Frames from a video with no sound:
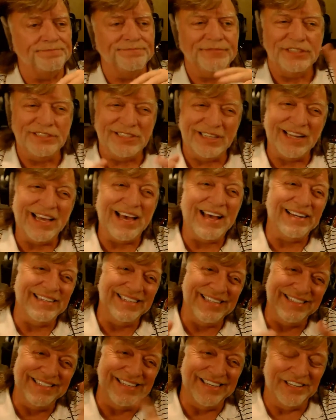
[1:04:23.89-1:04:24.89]
There's a lot of
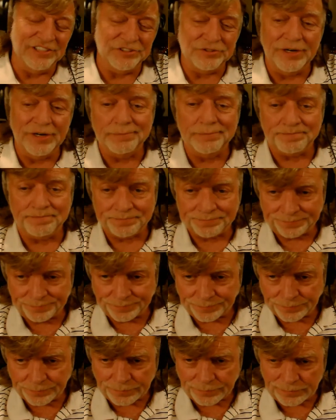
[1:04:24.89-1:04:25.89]
details, right?
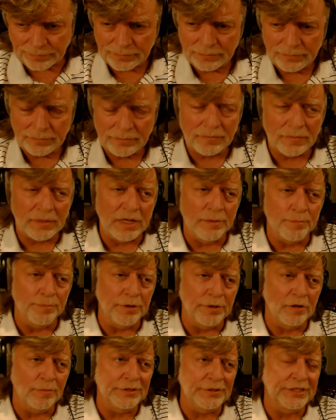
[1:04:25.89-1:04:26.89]

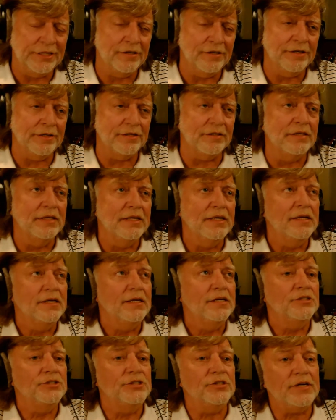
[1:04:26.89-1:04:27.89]
Bill of material.
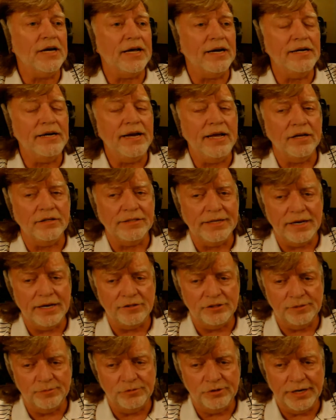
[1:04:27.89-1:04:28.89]
Still got to nail down
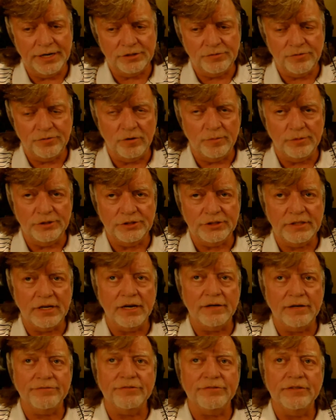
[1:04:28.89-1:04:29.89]
some transformer
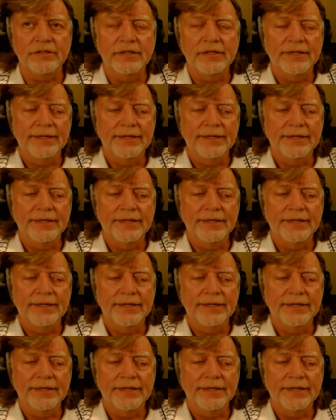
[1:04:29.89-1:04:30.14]
stuff.